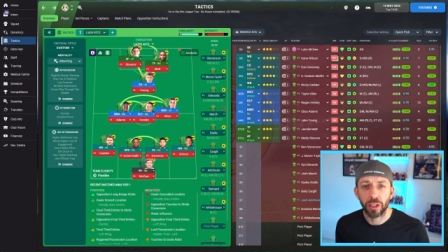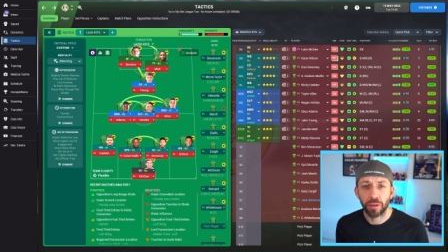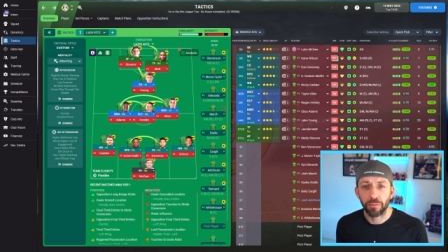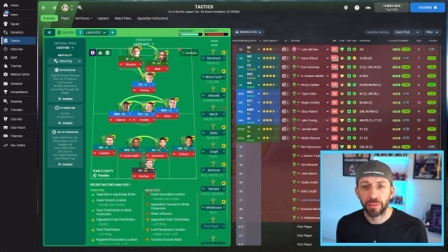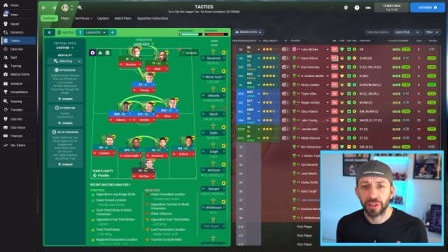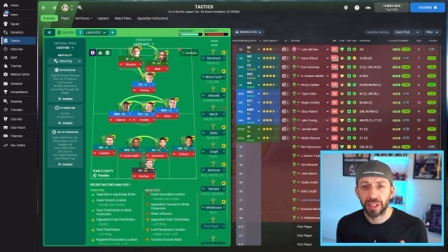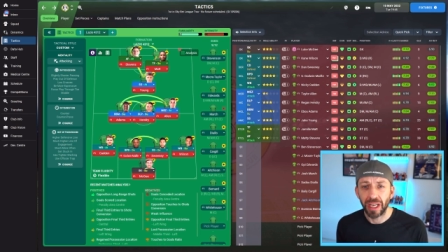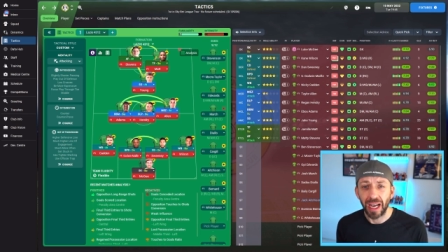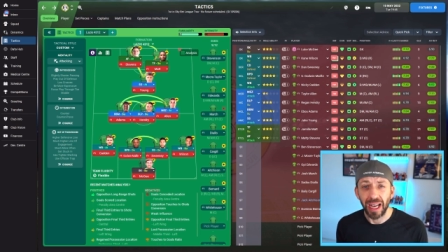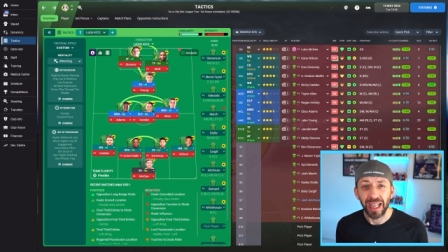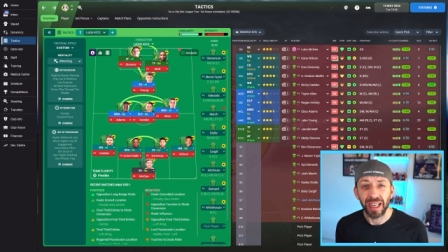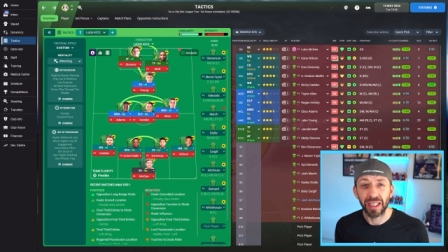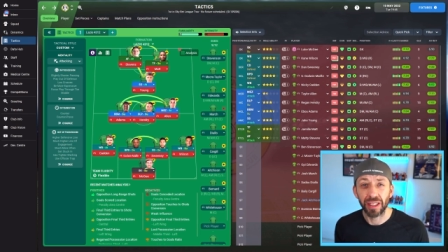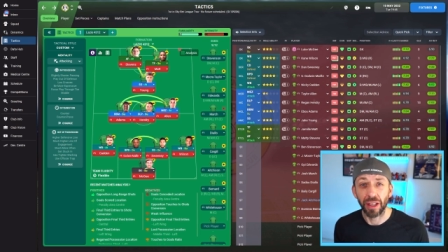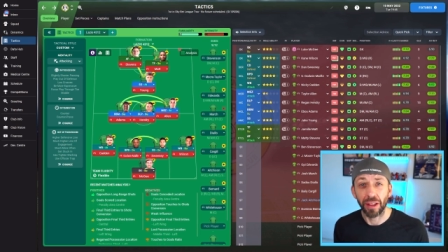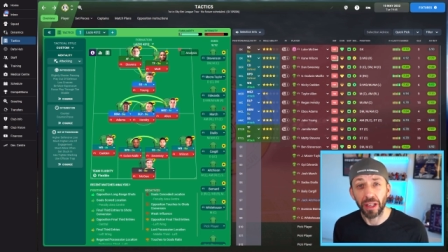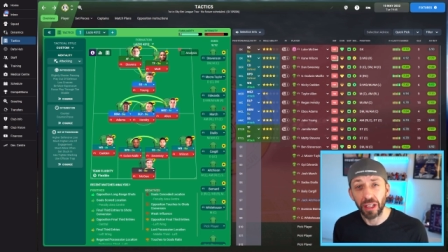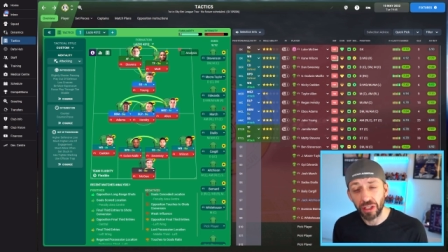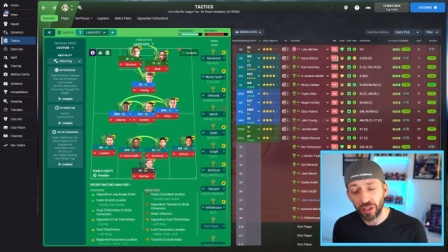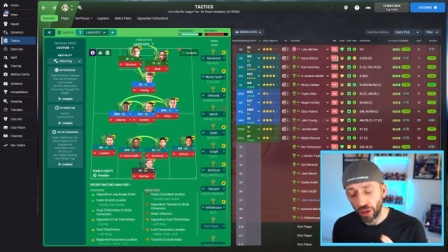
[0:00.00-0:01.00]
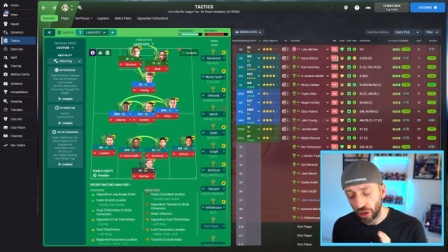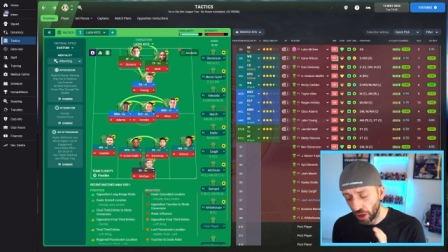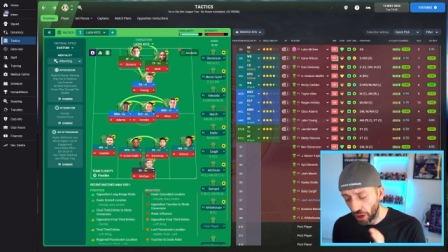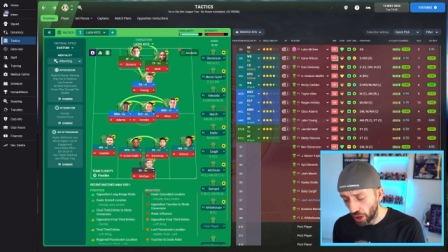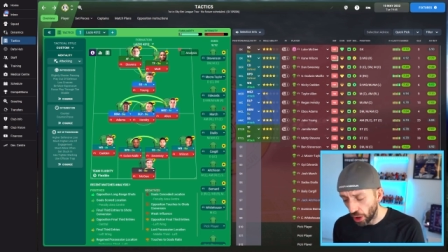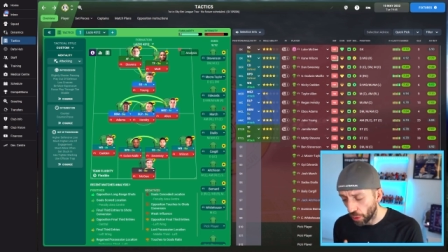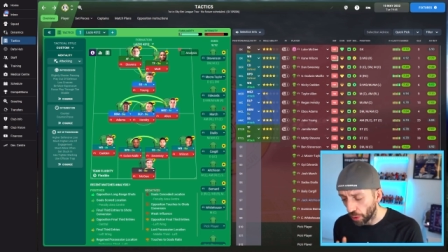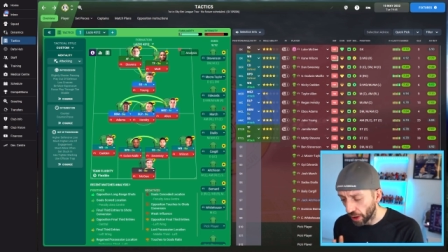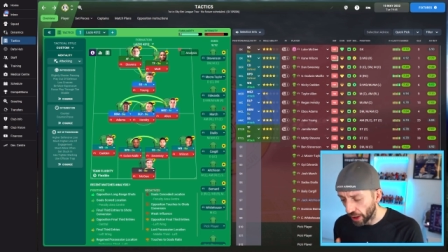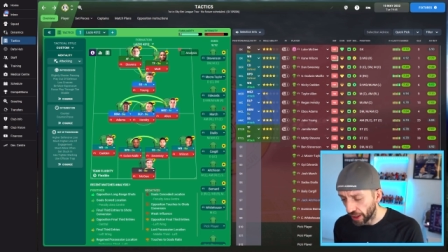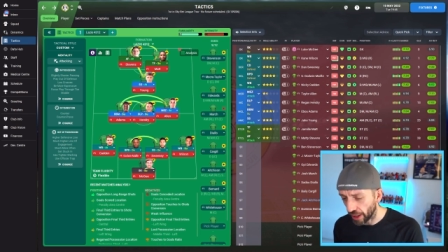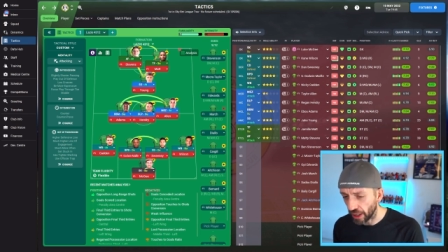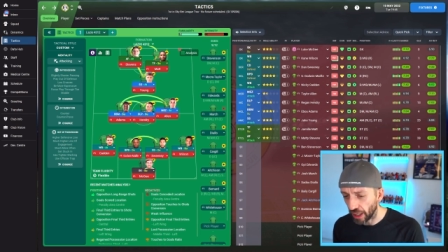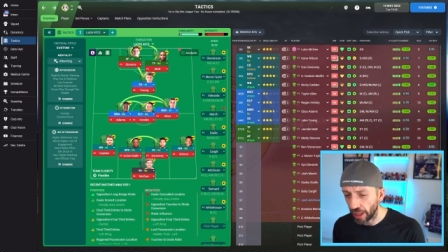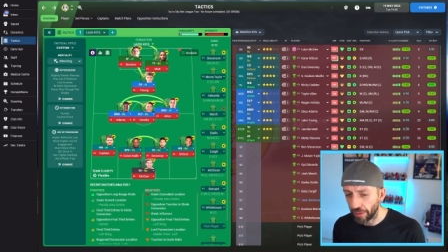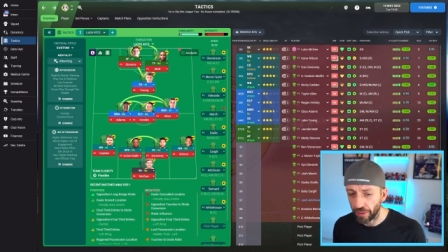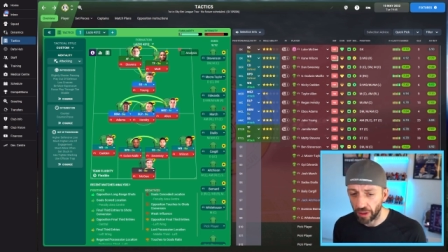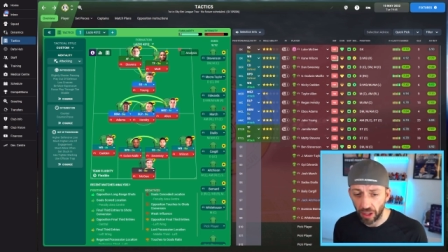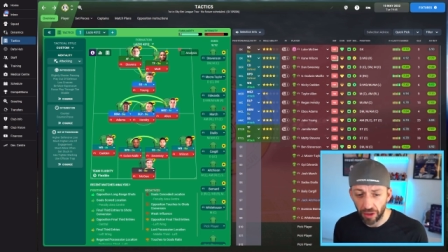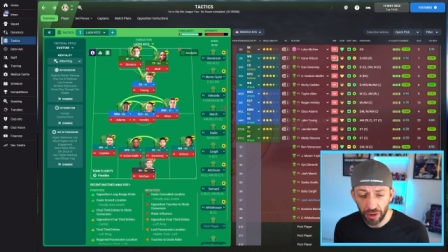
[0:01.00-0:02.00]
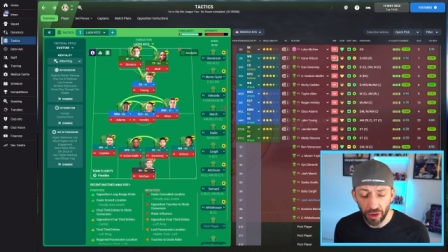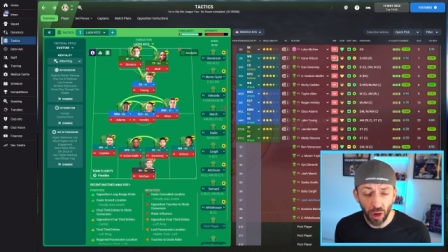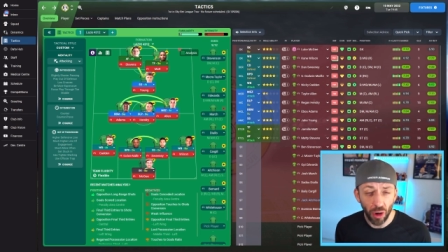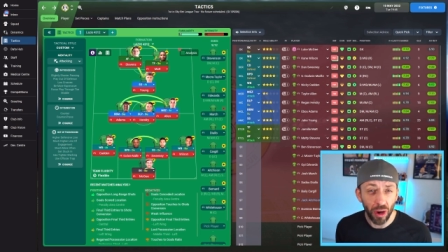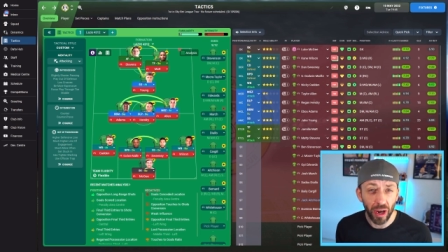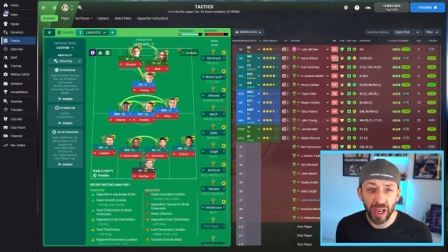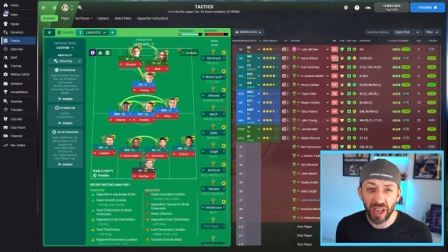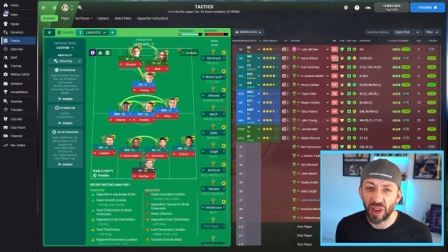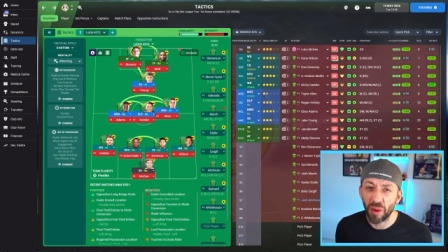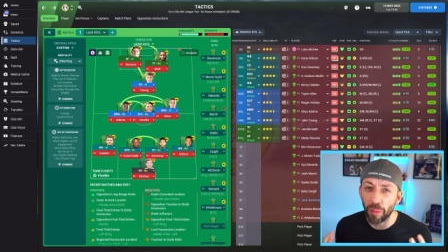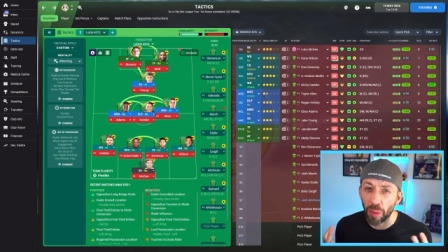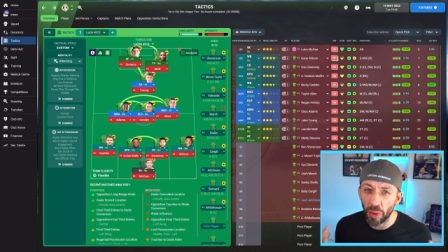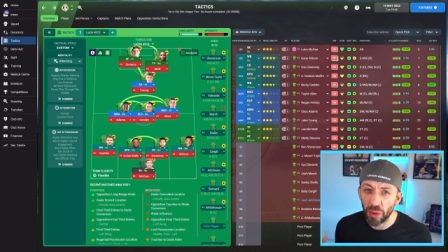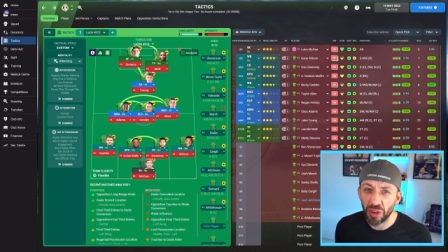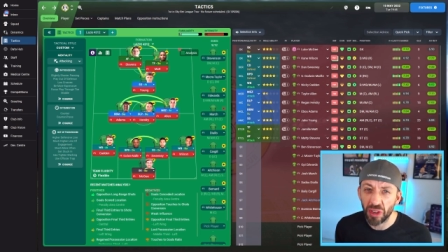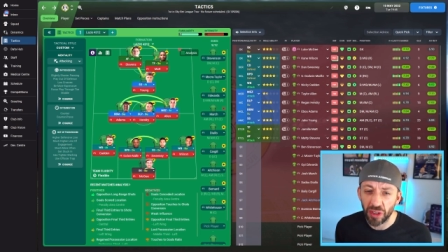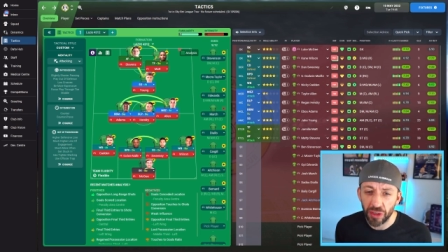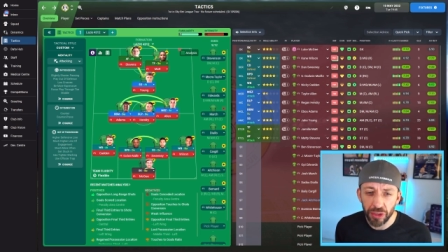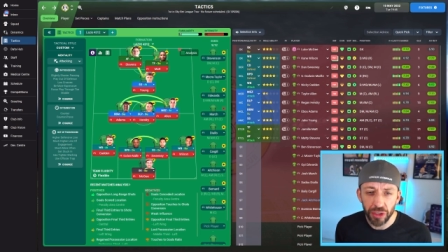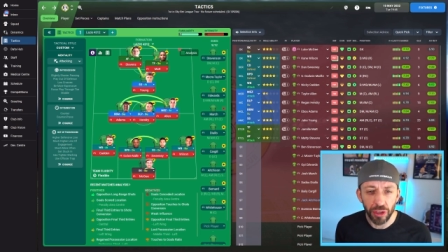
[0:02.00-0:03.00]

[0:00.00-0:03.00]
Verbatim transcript: Mezzala's at this sort of lower league level and not in abundance.